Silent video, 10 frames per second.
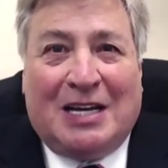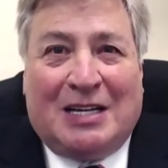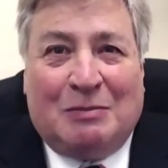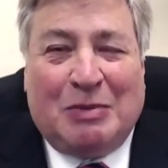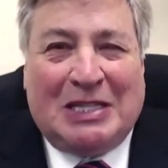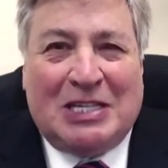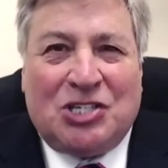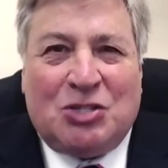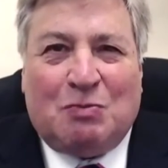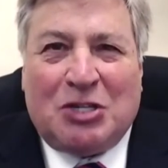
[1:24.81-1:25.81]
But
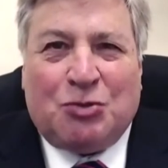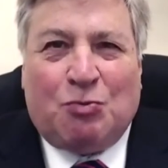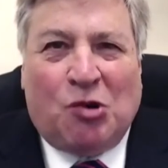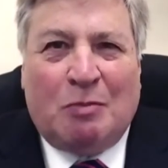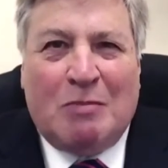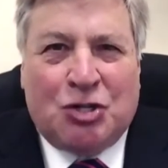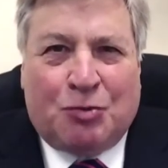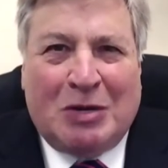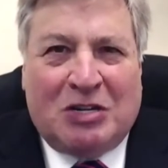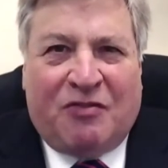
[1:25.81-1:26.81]
this is much more a
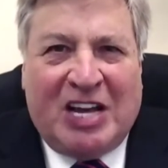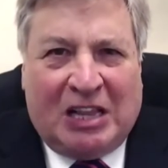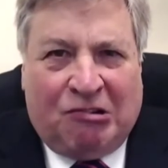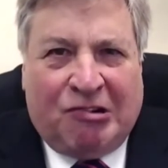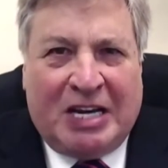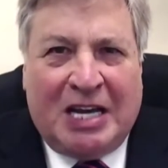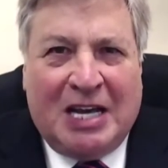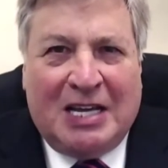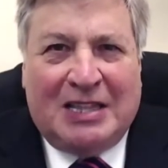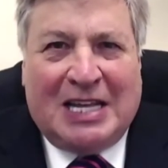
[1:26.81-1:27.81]
measurement of Hillary
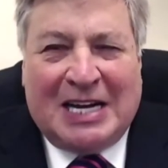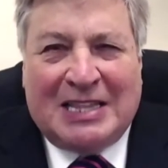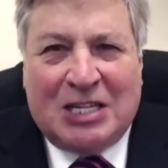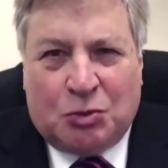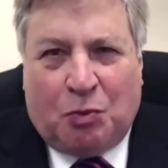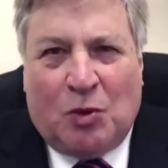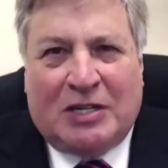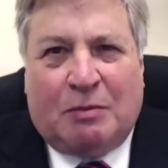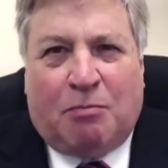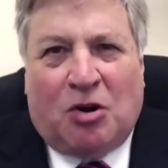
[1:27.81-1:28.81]
than at this
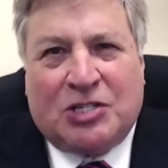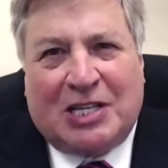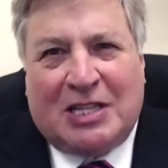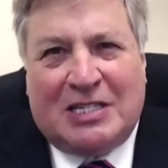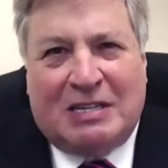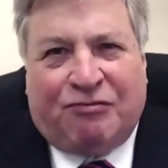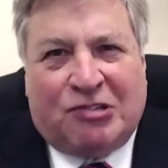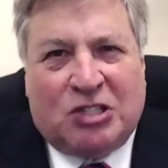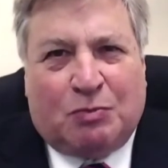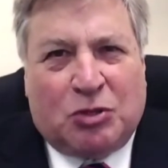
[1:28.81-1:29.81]
point of parsing the
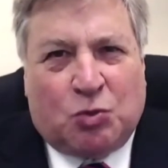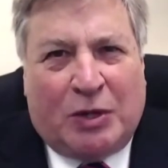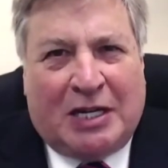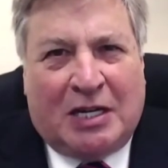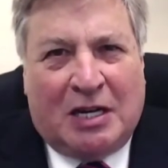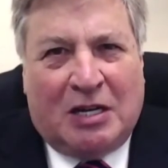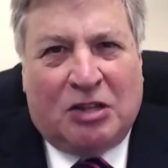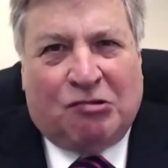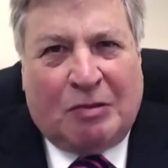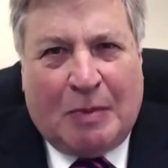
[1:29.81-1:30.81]
difference
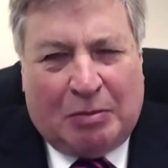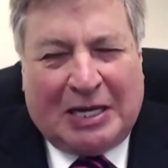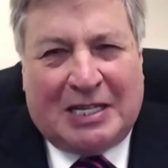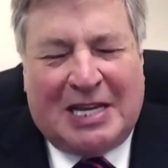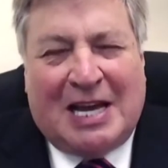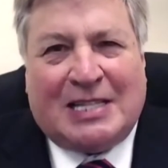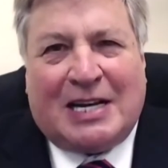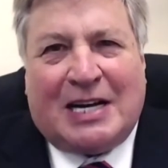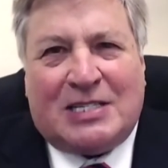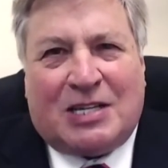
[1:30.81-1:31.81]
between the Republican
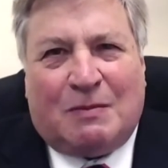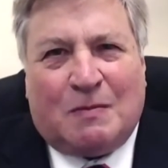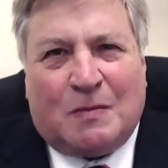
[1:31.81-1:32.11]
candidates.